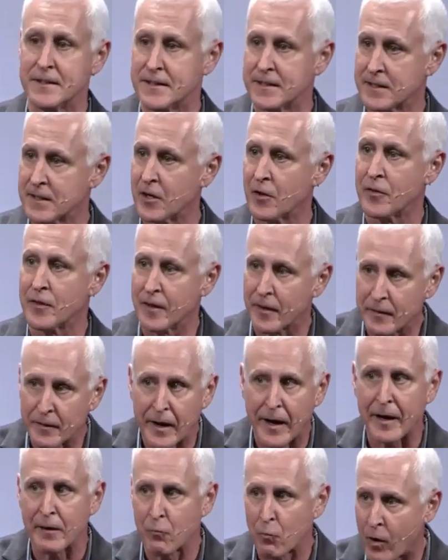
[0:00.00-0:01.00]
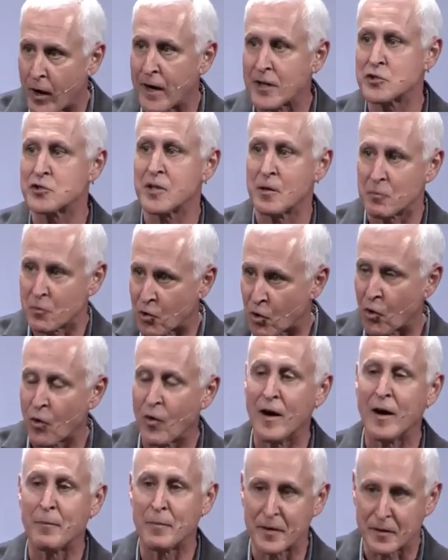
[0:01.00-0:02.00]
You know, I watched them grow
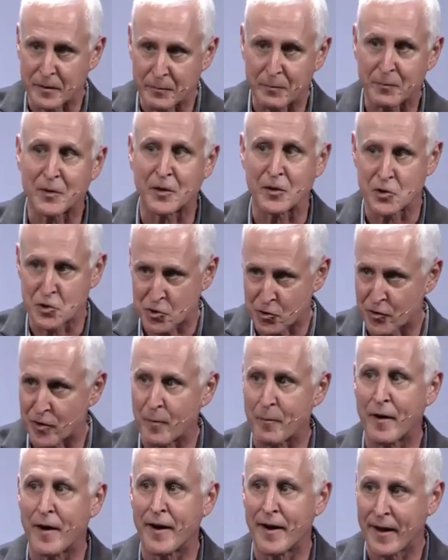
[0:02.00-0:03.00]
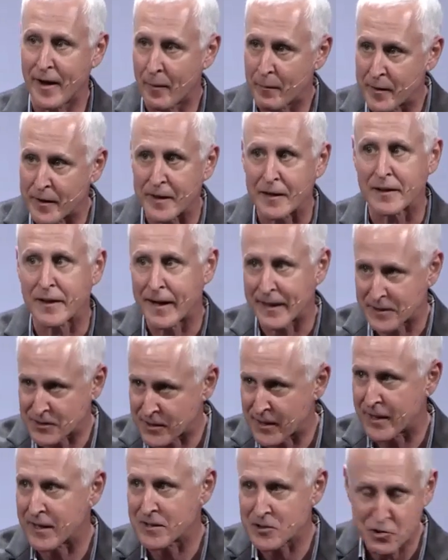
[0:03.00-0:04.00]
up and concerned about how many likes
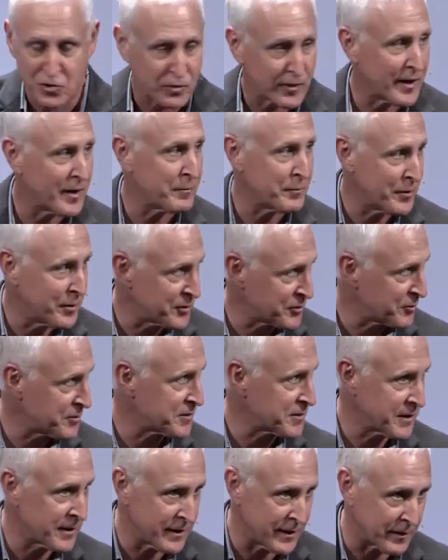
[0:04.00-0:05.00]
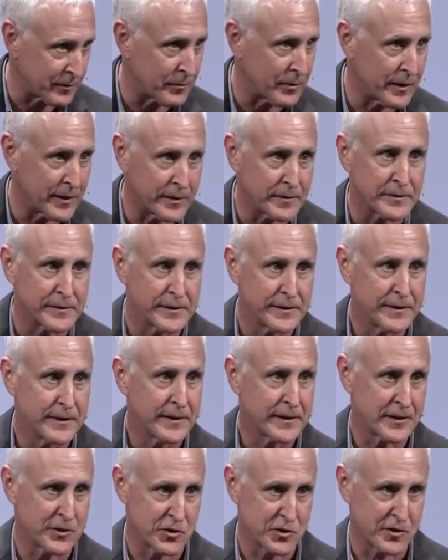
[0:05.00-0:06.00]
that Instagram post was getting, right?
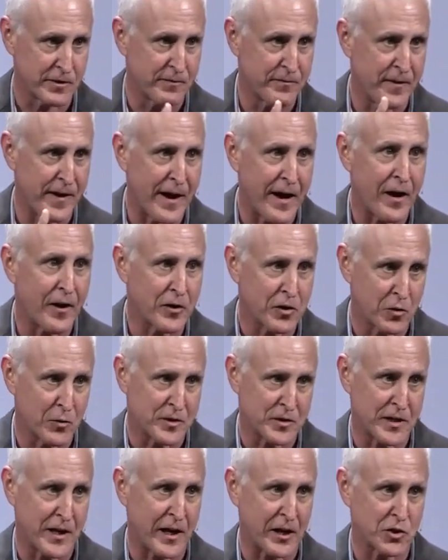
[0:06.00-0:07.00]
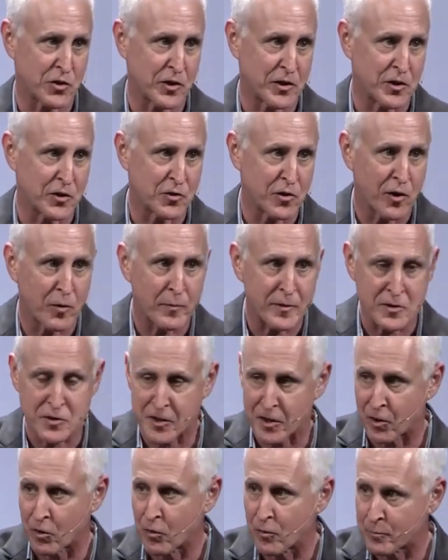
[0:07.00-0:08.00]
Because it's a value, it actually determines
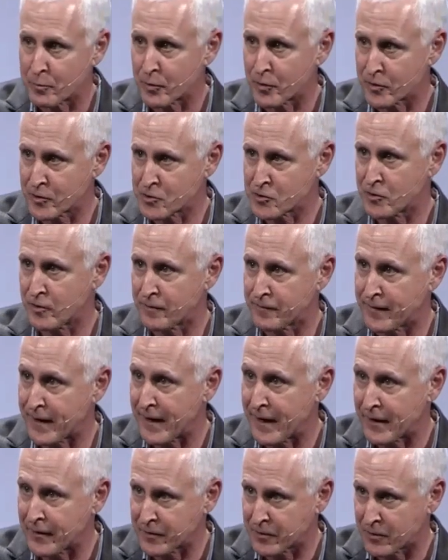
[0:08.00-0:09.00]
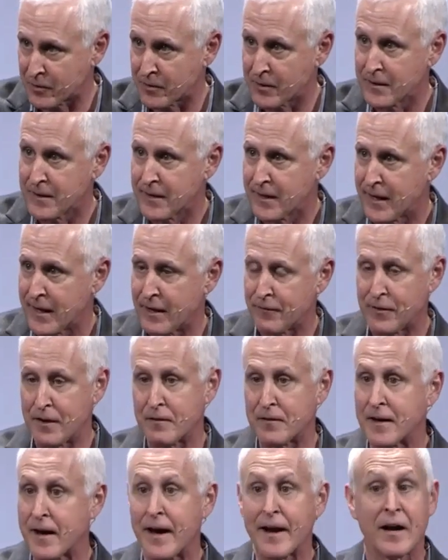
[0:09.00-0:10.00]
their own personal value. And if they've
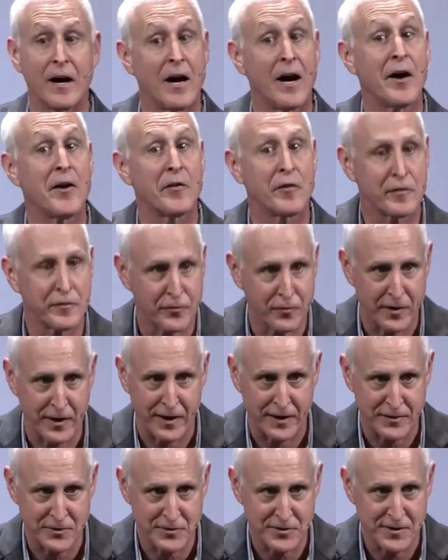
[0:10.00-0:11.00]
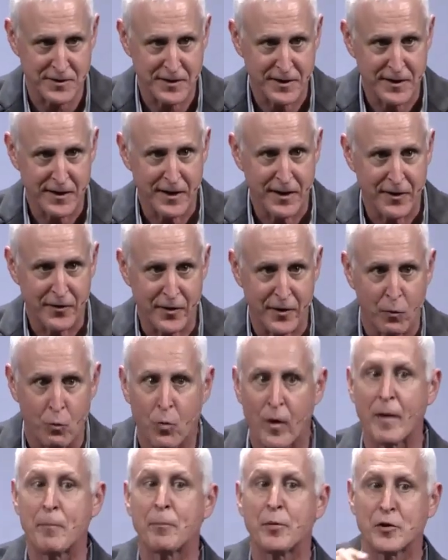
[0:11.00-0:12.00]
got 100 friends, then
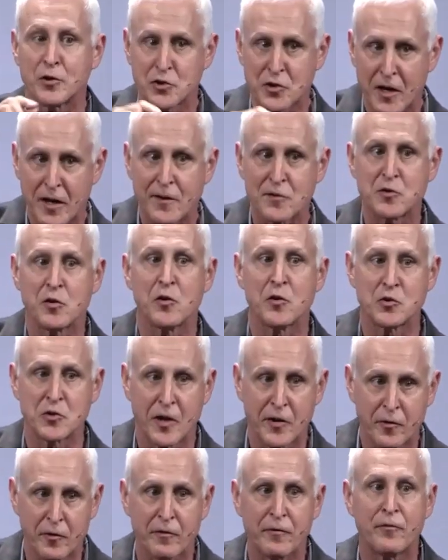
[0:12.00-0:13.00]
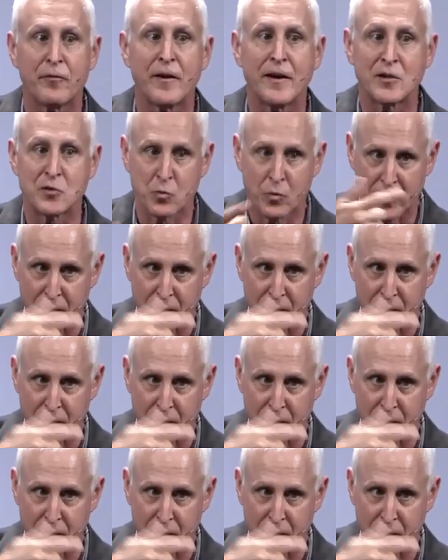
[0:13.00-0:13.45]
what percentage of those 100 friends will